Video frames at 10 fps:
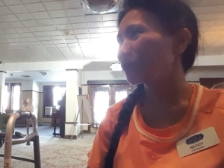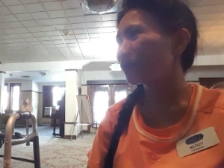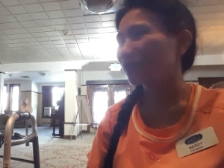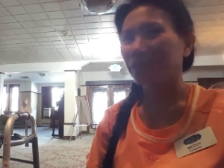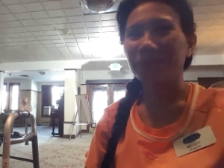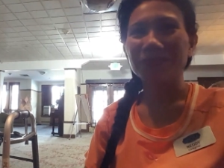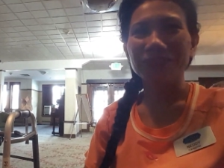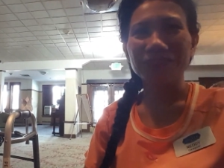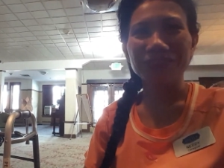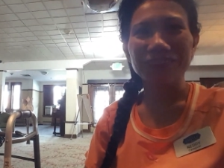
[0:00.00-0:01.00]
Monday
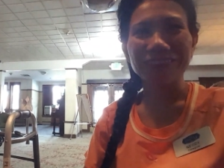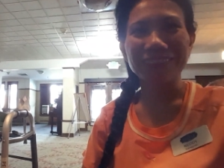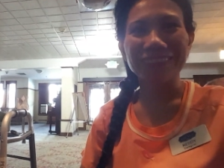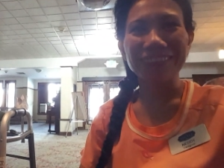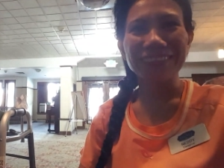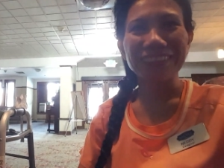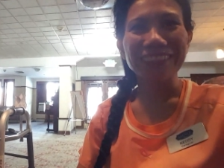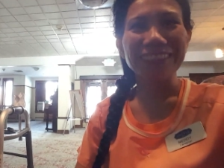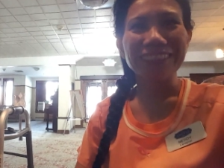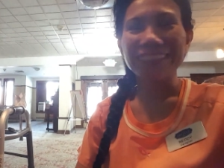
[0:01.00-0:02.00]
you're off.
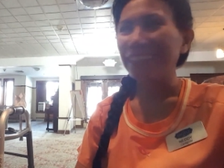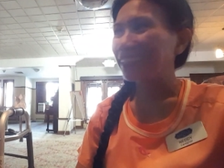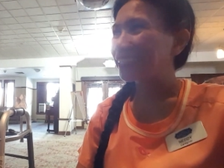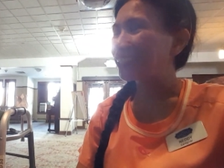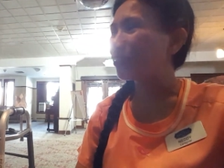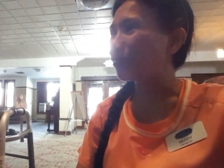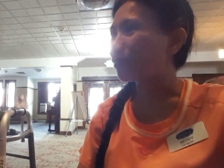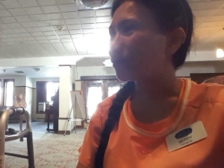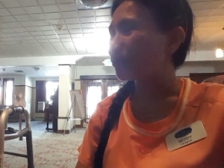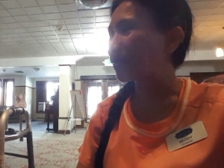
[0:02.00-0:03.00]
No.
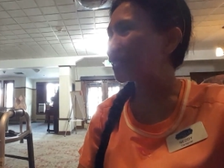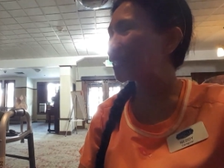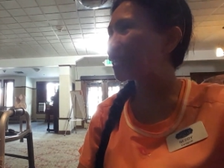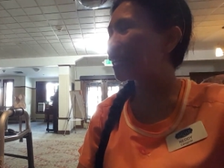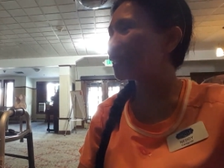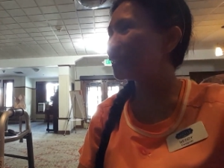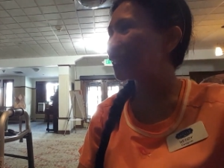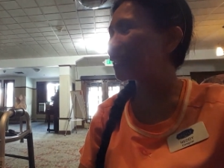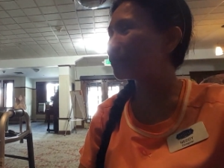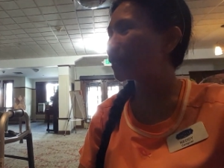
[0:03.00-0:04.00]
No, Monday, Monday and
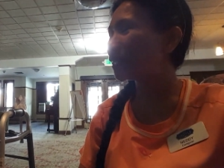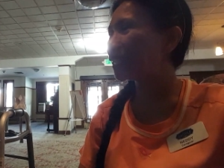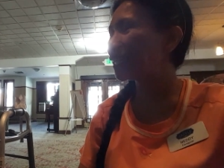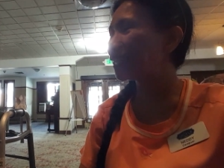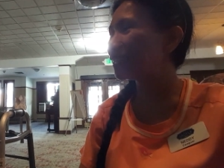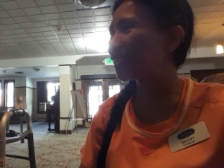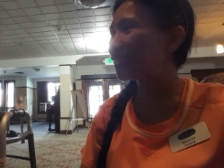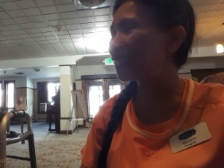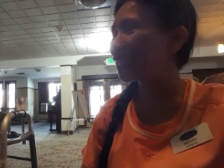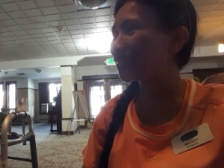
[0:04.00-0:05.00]
Sun Monday and
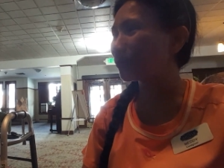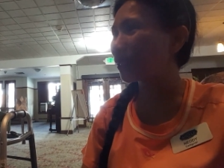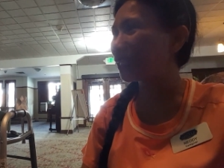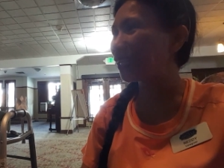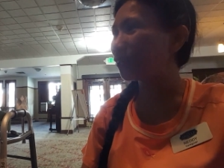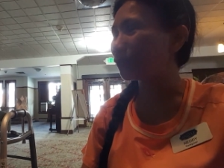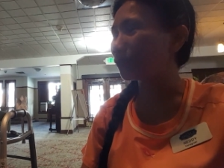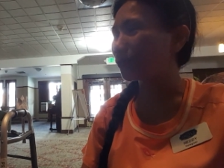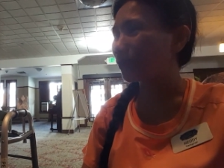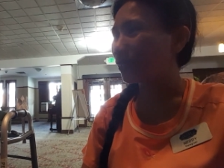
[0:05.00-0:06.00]
Sunday is my day off.
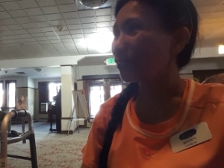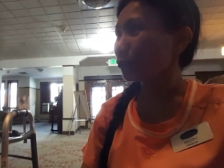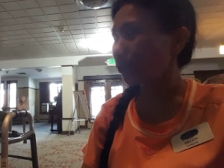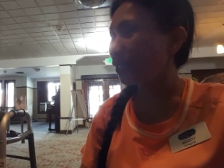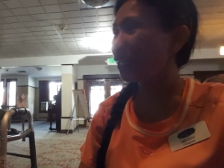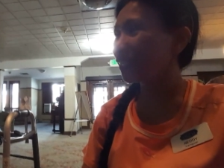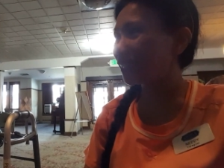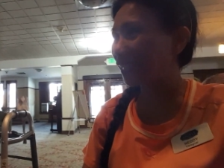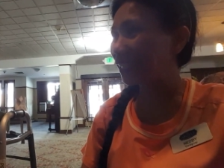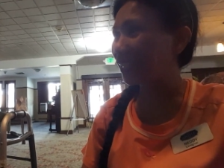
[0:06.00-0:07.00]
Today is
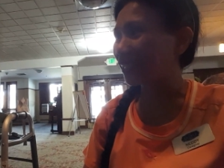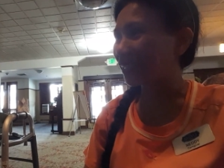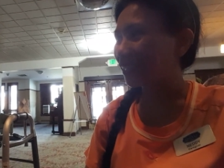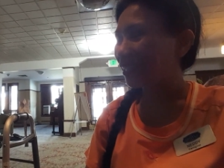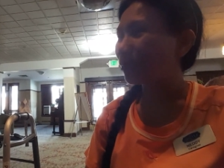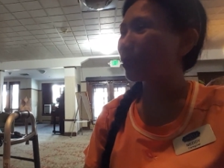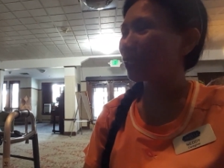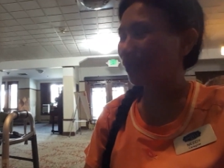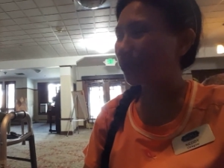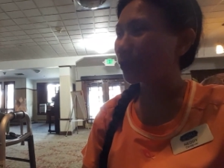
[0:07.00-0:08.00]
Sunday, but
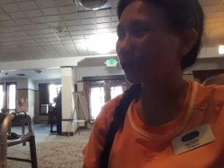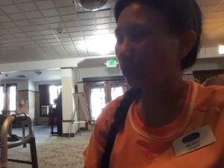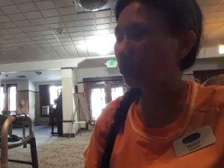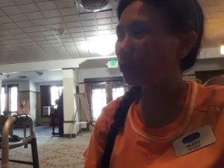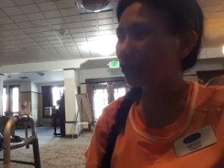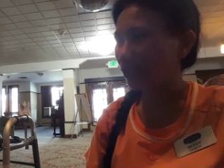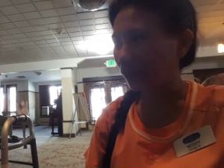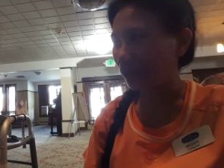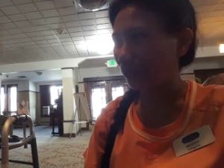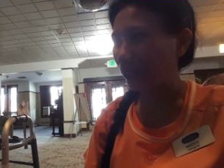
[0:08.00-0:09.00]
yeah. I work double
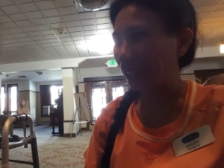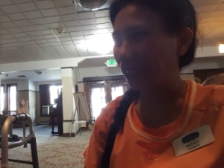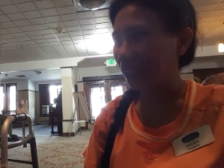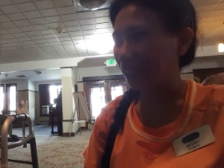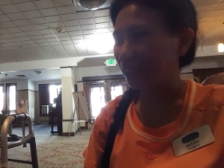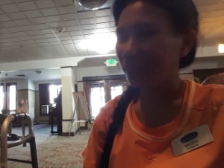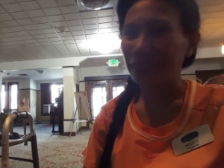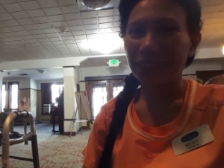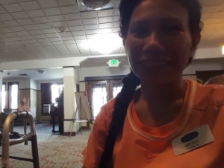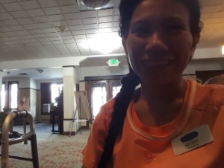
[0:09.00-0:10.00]
shift today.
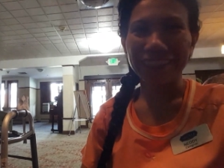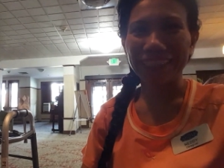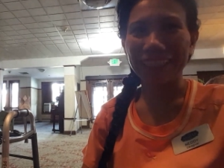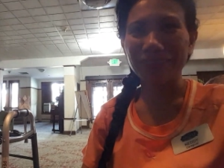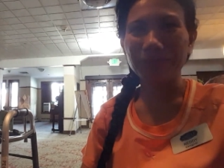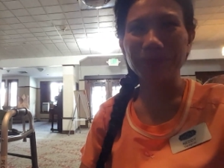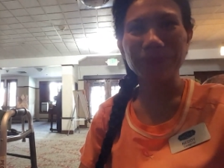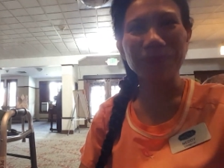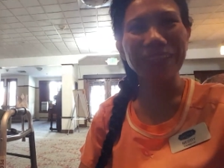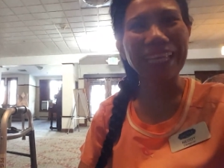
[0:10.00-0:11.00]
Wow. Yep.
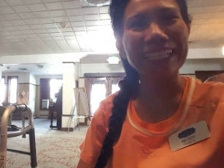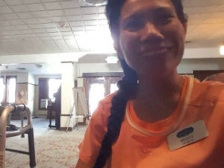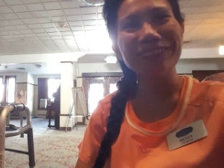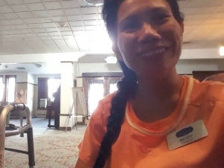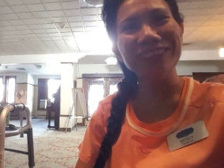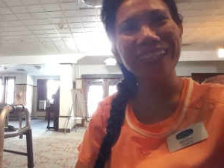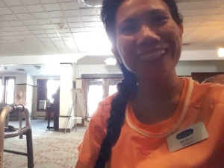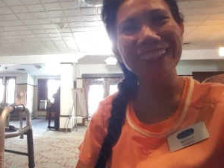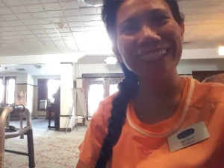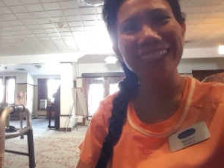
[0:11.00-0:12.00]
And what Thanks do you do
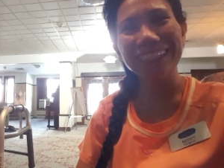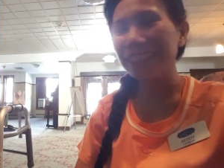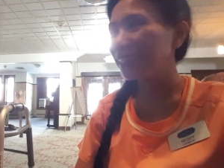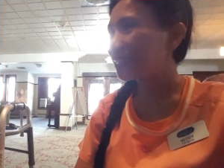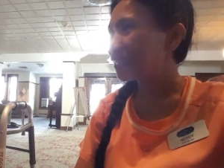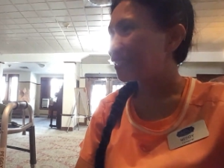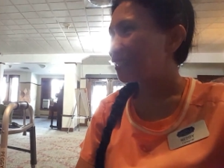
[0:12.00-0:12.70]
watching. tomorrow?